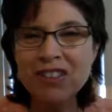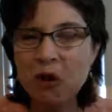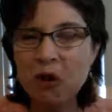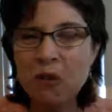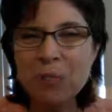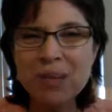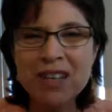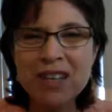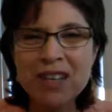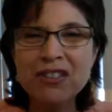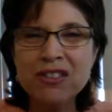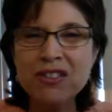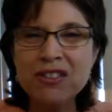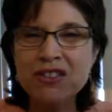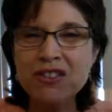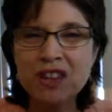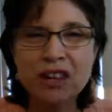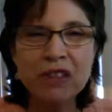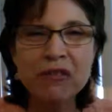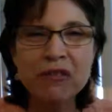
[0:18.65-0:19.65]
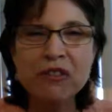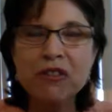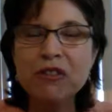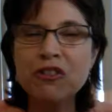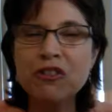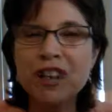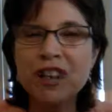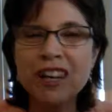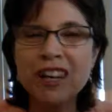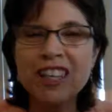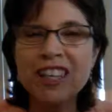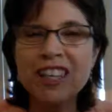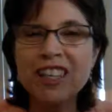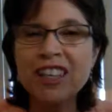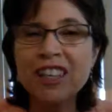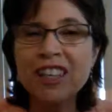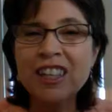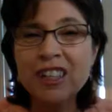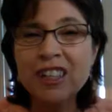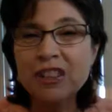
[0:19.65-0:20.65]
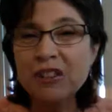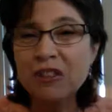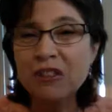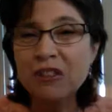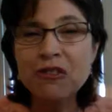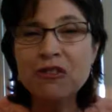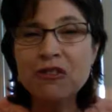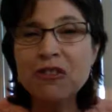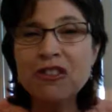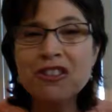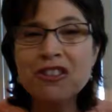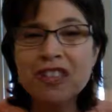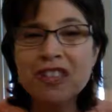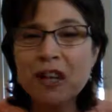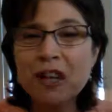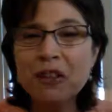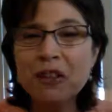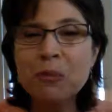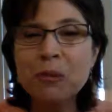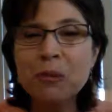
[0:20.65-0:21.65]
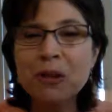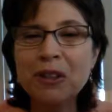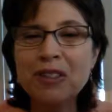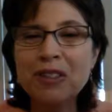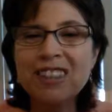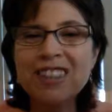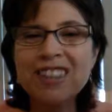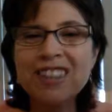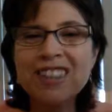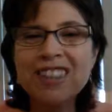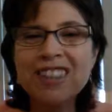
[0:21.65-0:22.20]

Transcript: obese junk food junkie to nutrition expert.